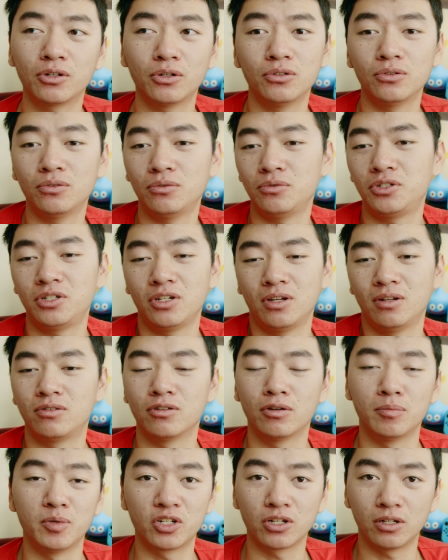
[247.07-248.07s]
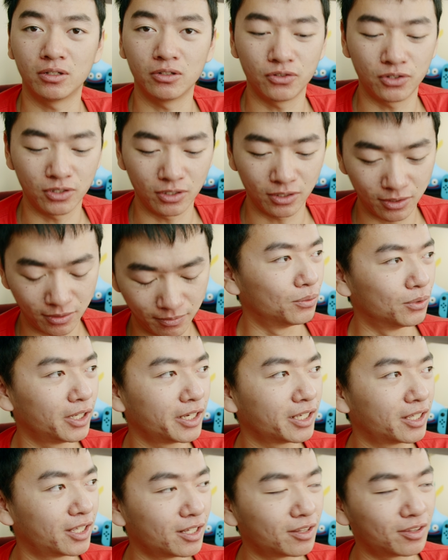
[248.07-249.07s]
go see a dermatologist
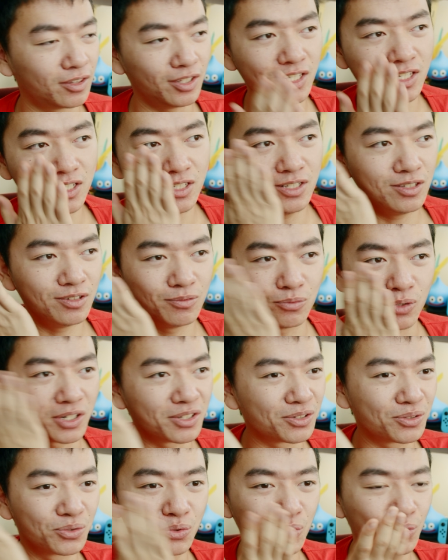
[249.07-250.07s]
well i get these where they